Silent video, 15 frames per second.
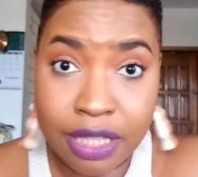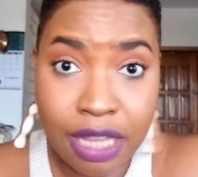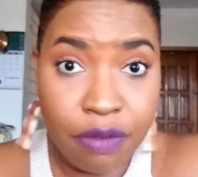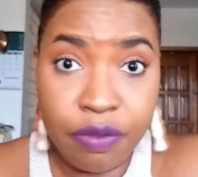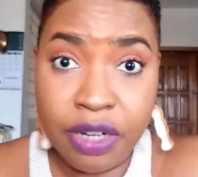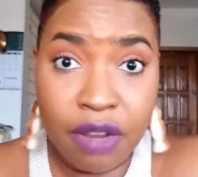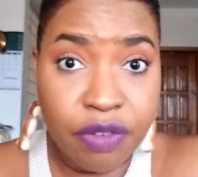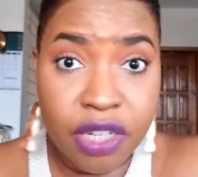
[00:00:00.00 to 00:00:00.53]

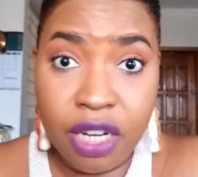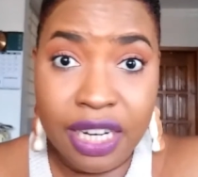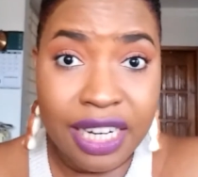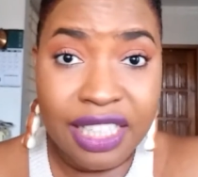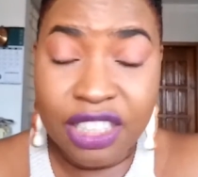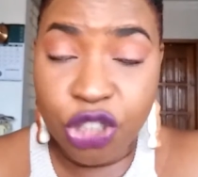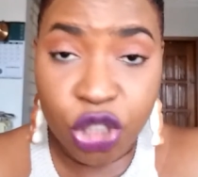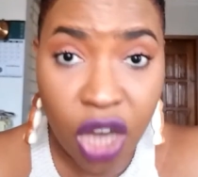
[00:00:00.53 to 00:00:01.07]
they've never done
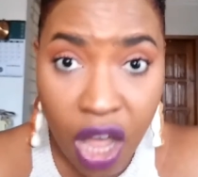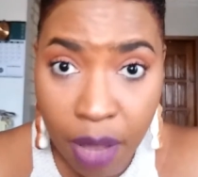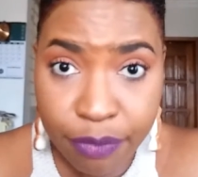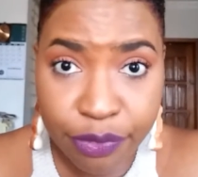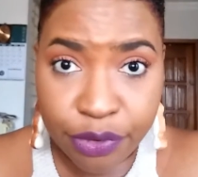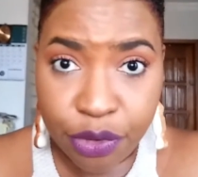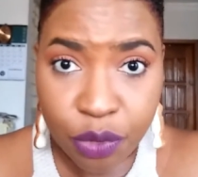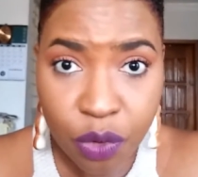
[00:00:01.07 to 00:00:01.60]
any
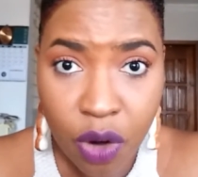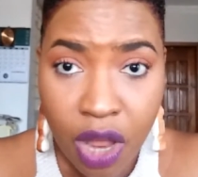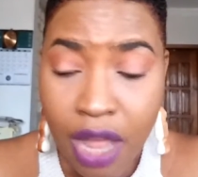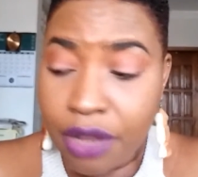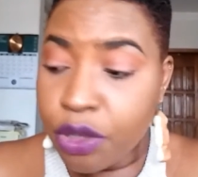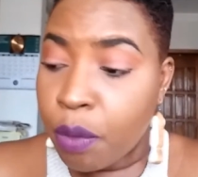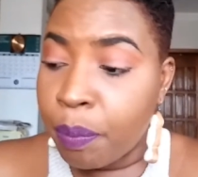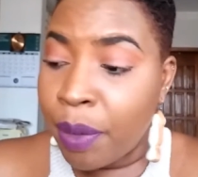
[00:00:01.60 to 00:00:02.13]
job for you.
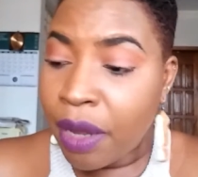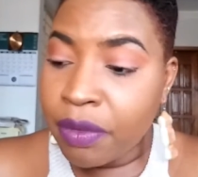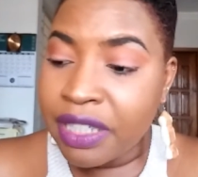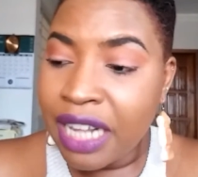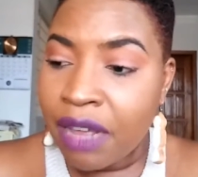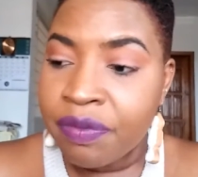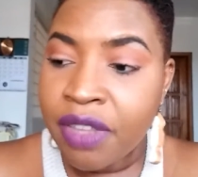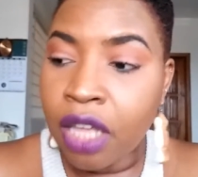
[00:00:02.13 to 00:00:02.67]
Your
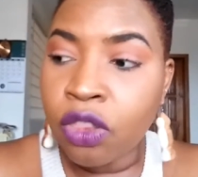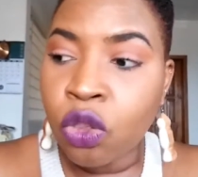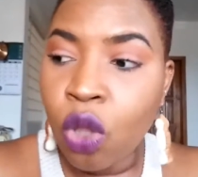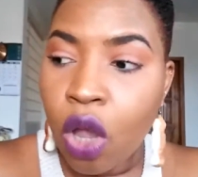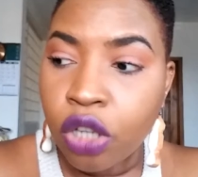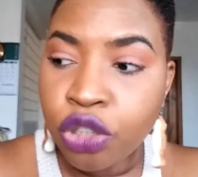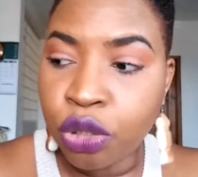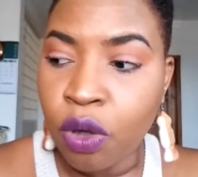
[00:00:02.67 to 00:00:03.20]
parents have not
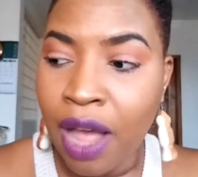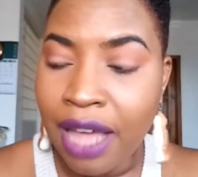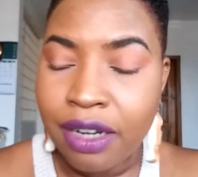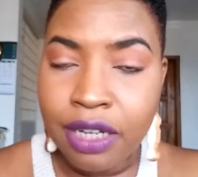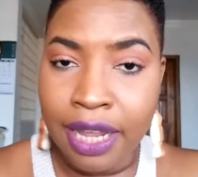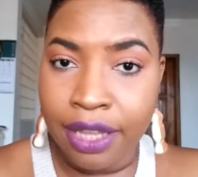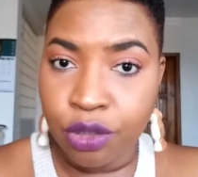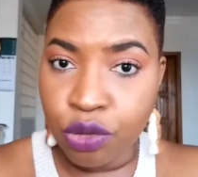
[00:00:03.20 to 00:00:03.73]
taught you
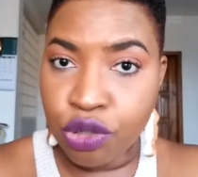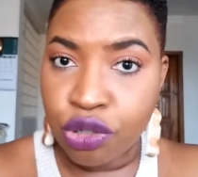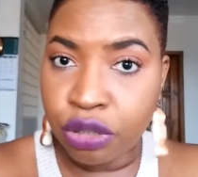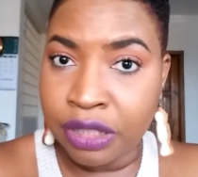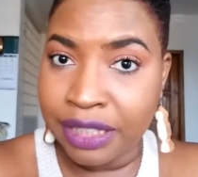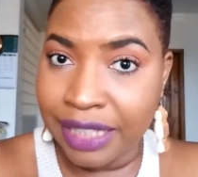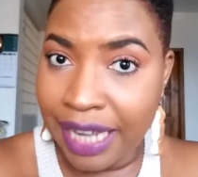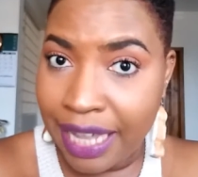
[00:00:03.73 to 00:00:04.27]
how to handle
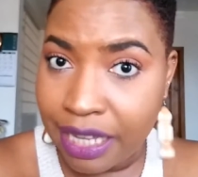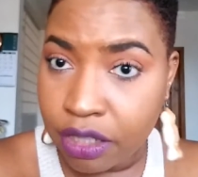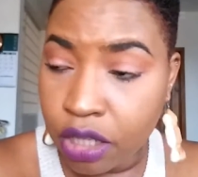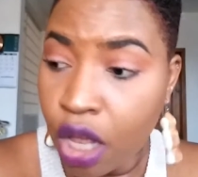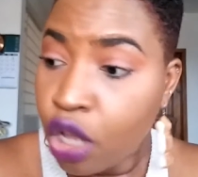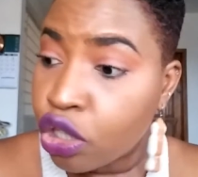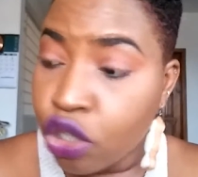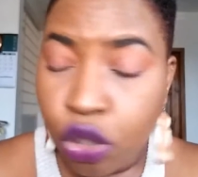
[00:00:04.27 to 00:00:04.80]
certain
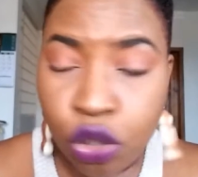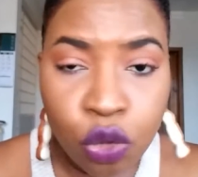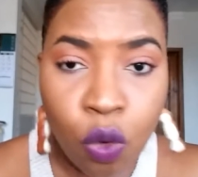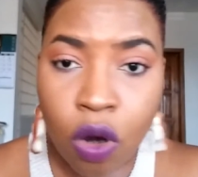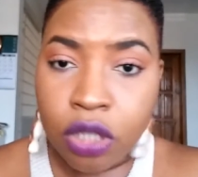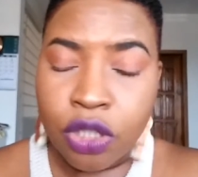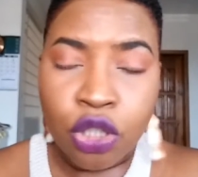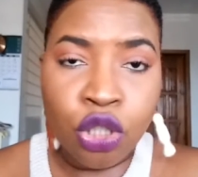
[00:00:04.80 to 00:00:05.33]
things. So
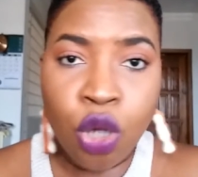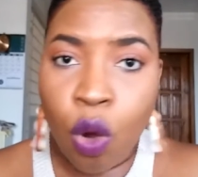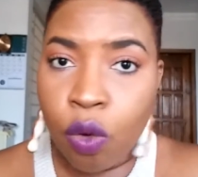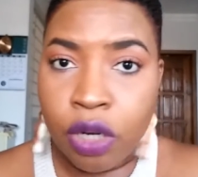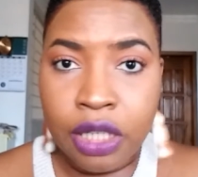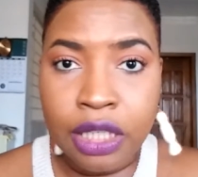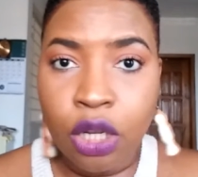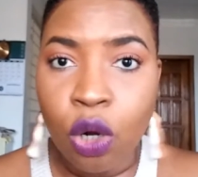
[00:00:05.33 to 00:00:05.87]
you are
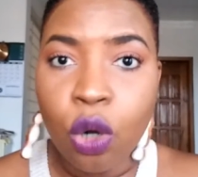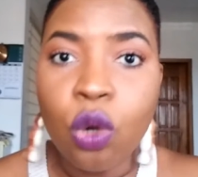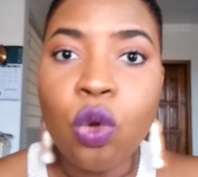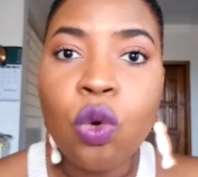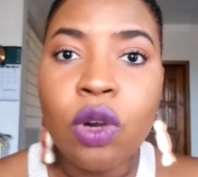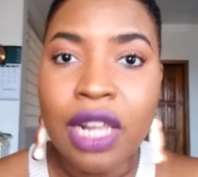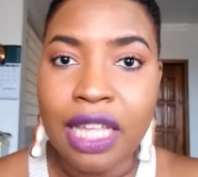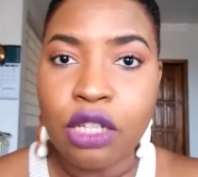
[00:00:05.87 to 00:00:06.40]
totally
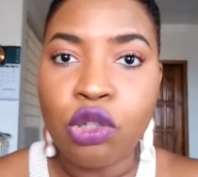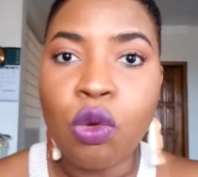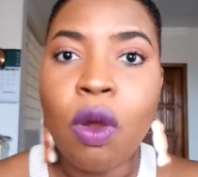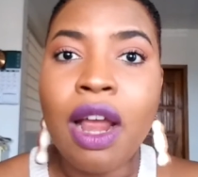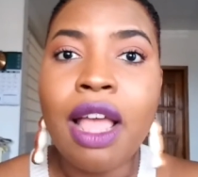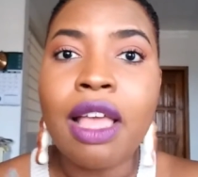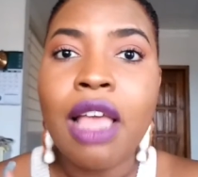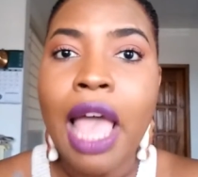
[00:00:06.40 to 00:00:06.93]
clueless. You
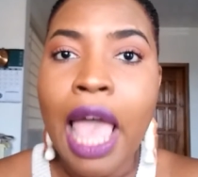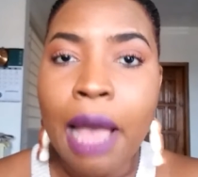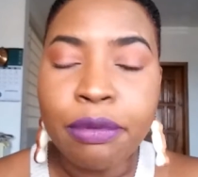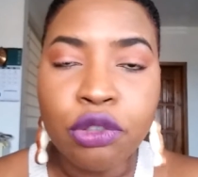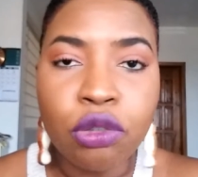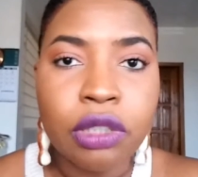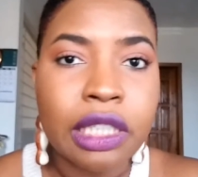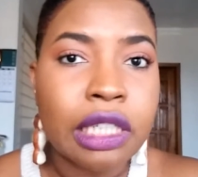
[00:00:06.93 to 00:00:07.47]
are
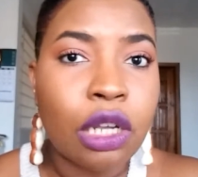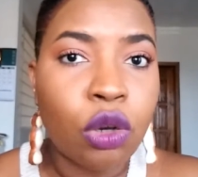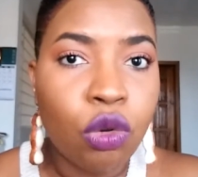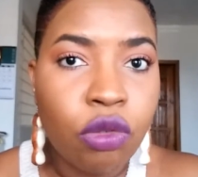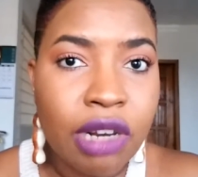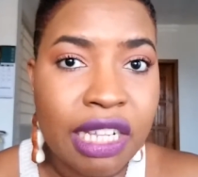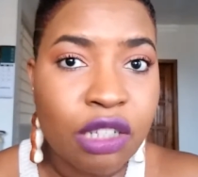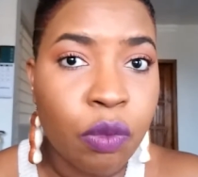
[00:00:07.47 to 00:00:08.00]
absolutely
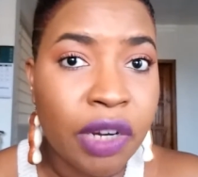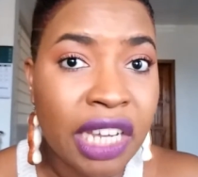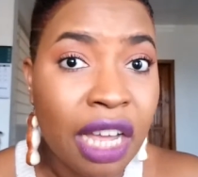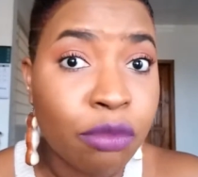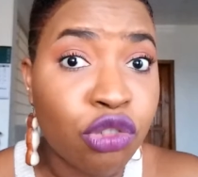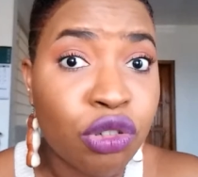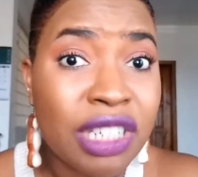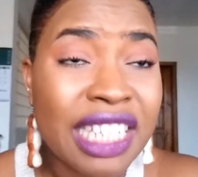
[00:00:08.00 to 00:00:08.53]
clueless when it
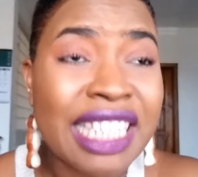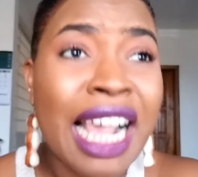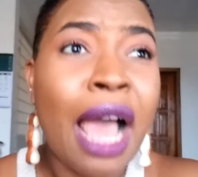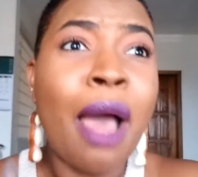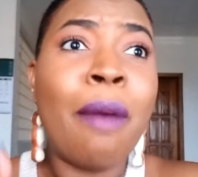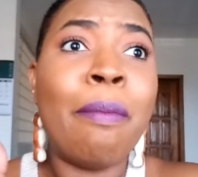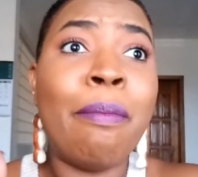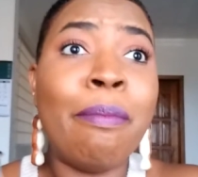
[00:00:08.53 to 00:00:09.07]
comes to
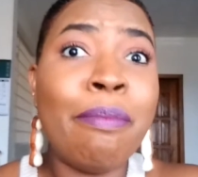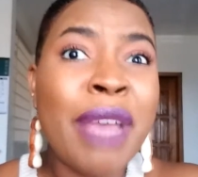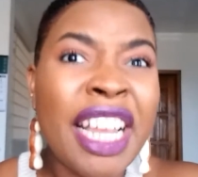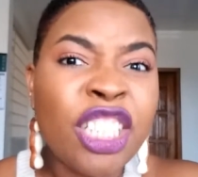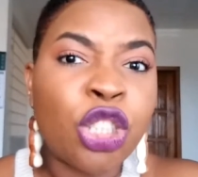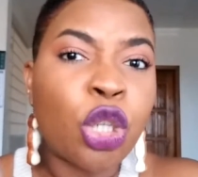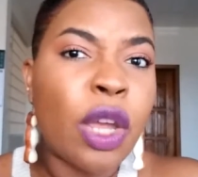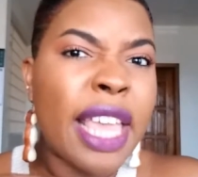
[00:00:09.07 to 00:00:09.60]
these
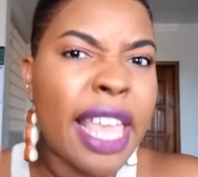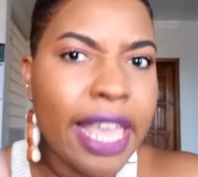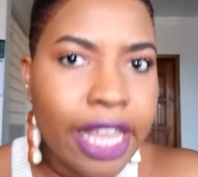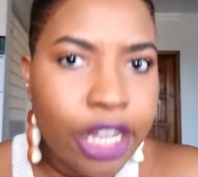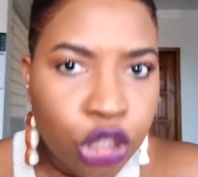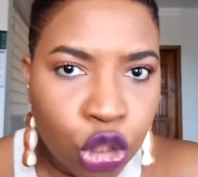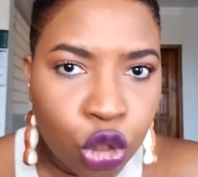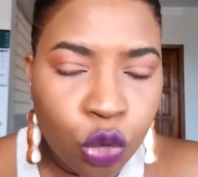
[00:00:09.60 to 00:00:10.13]
major
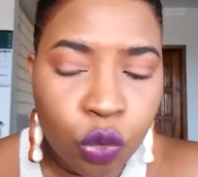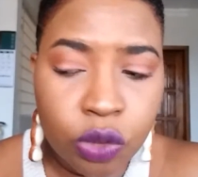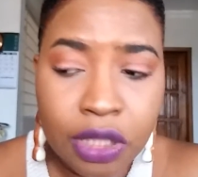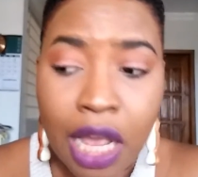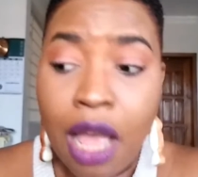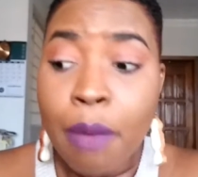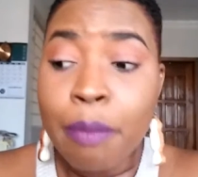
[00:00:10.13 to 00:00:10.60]
issues.